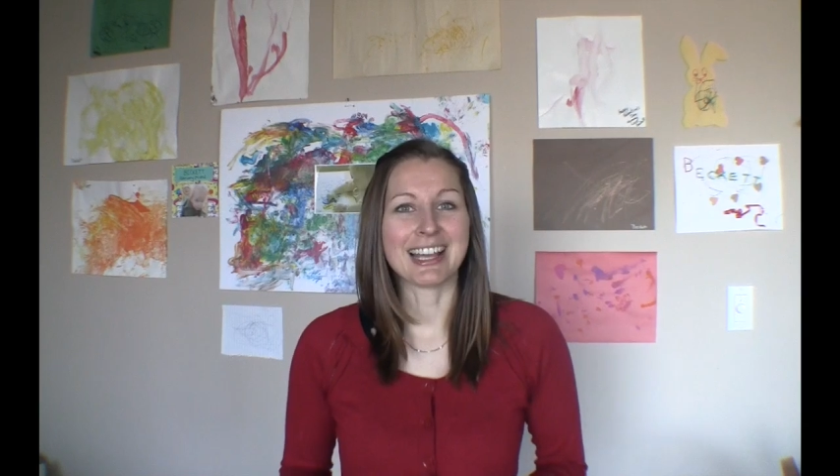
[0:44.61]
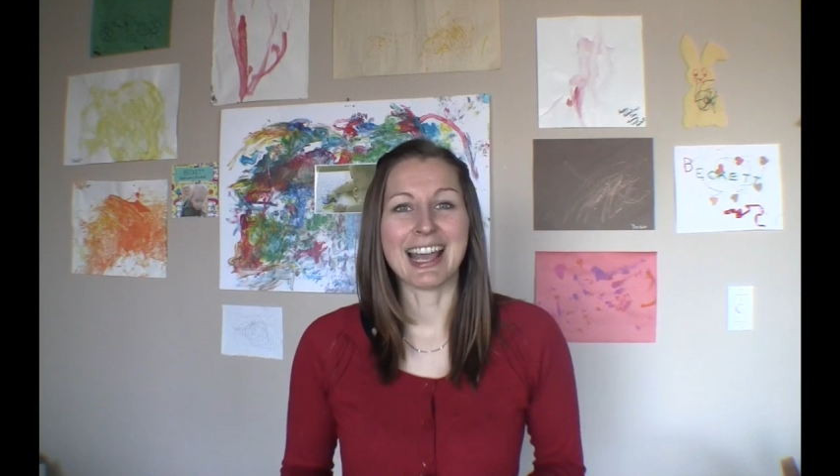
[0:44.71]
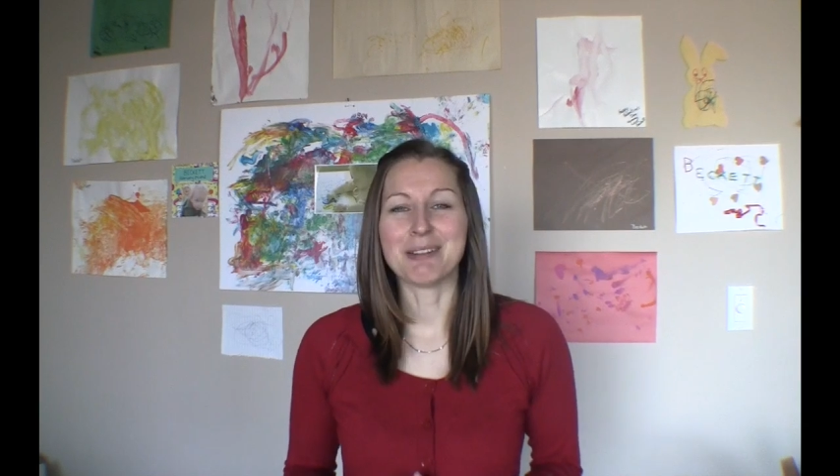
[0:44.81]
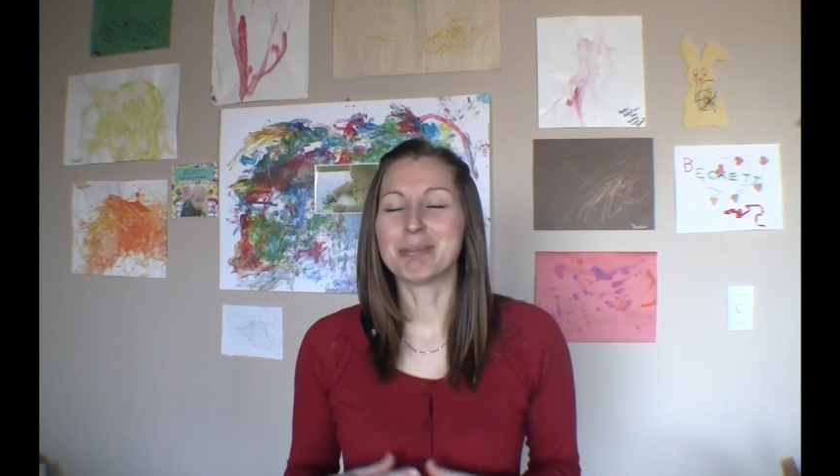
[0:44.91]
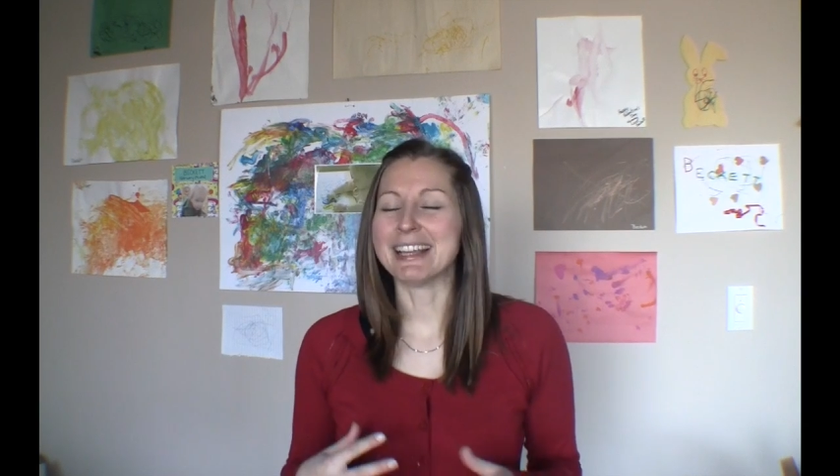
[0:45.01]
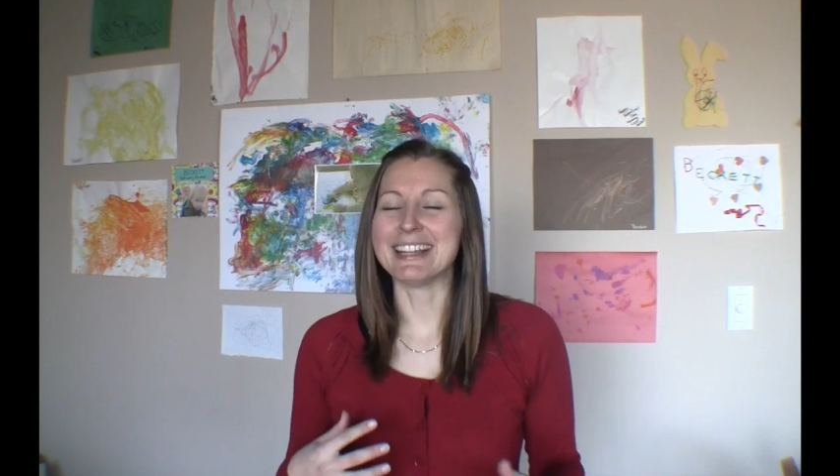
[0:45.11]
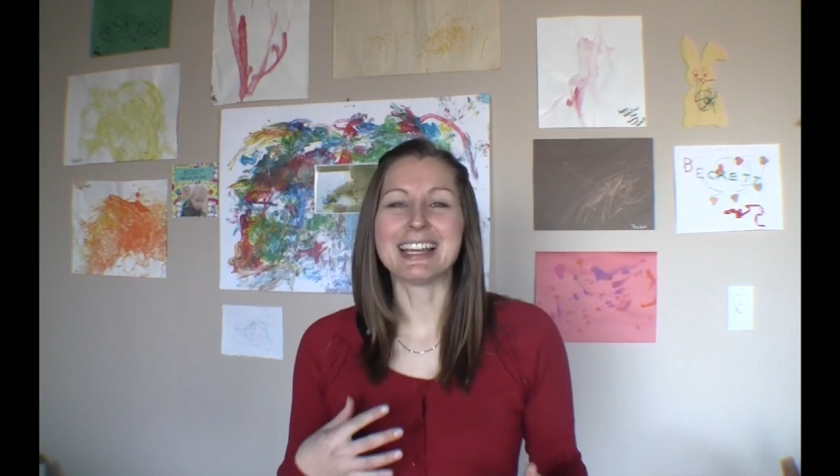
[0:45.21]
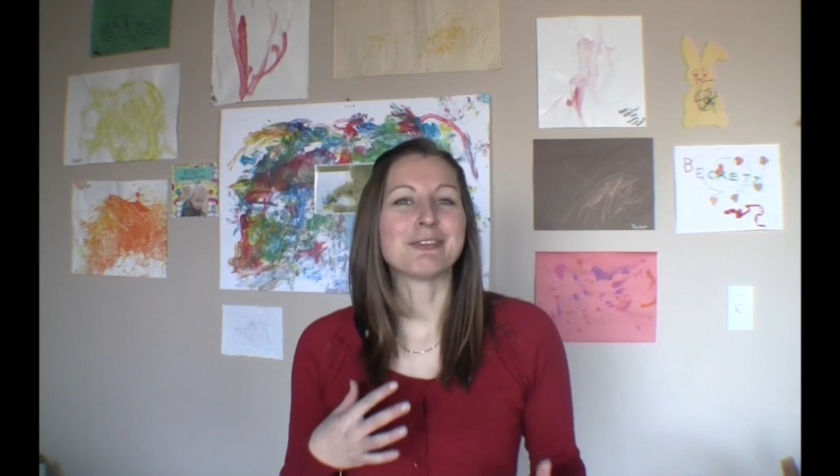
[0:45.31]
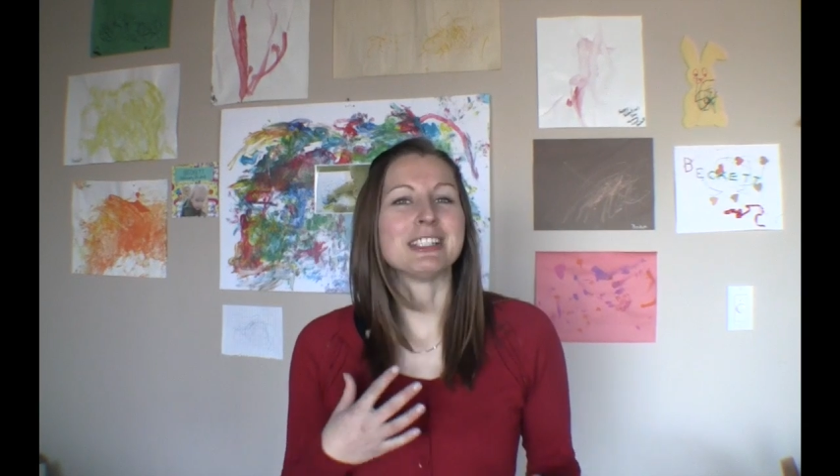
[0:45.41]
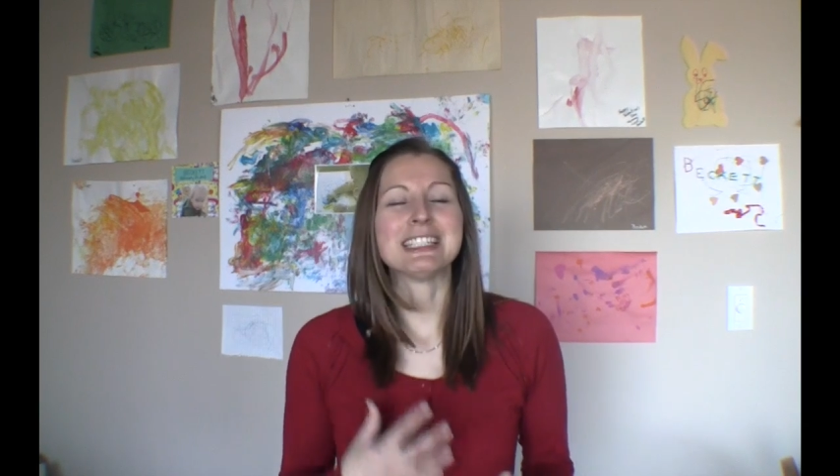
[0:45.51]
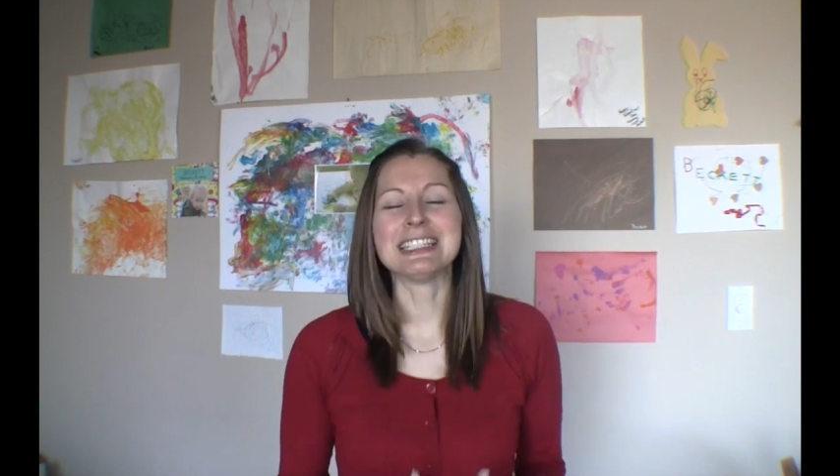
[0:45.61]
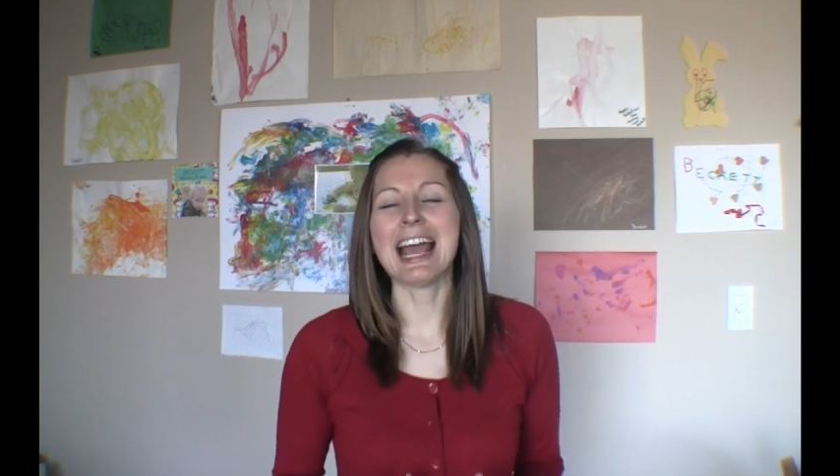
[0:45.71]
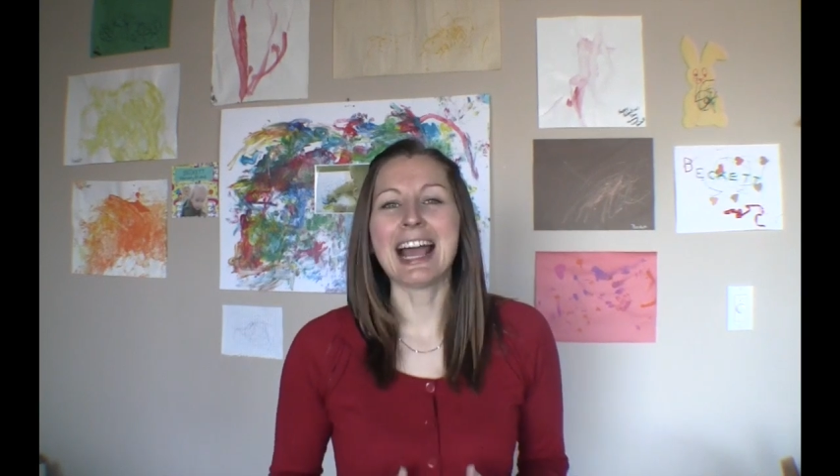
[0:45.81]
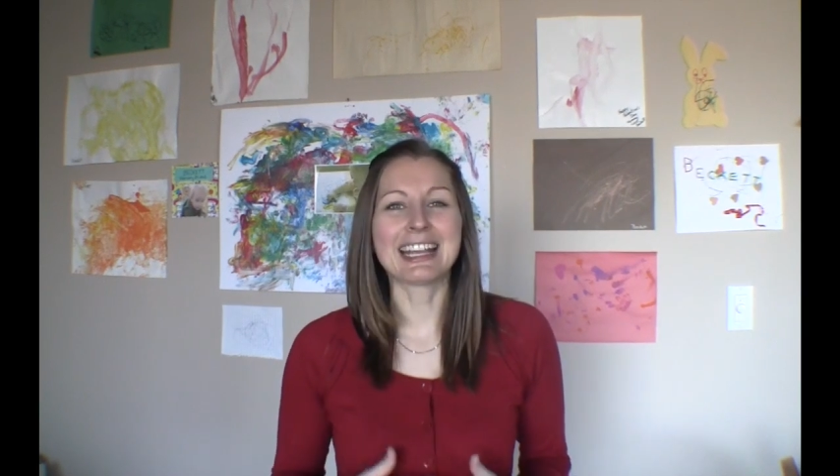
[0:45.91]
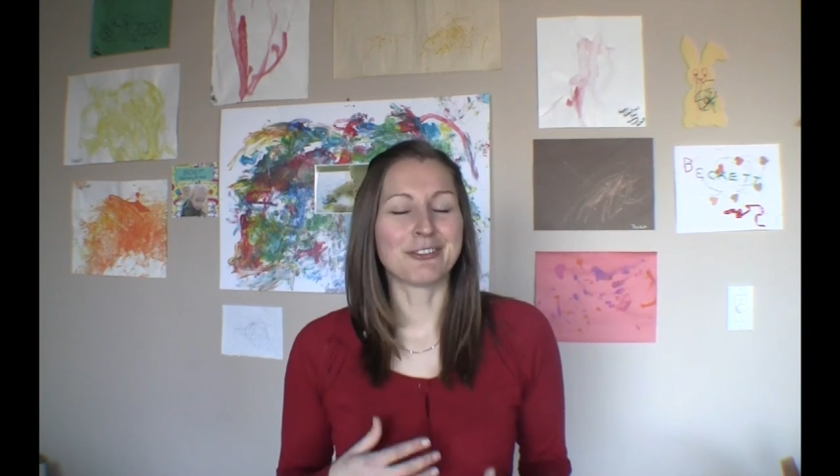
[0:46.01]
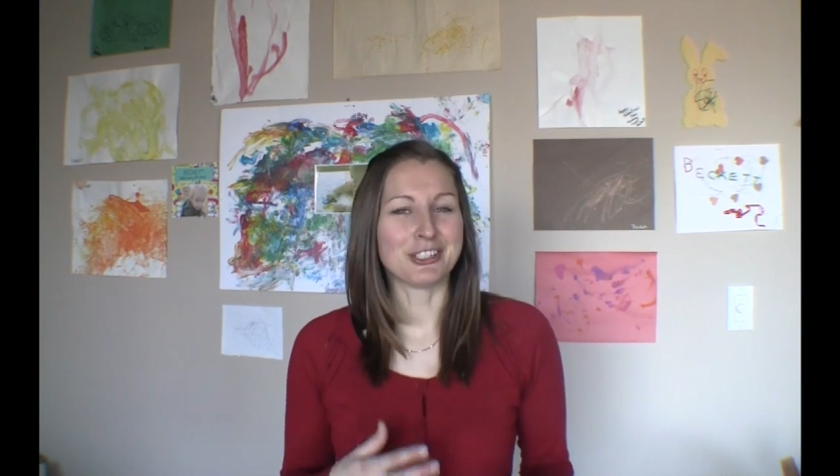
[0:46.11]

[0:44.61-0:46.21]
I had planned every snack,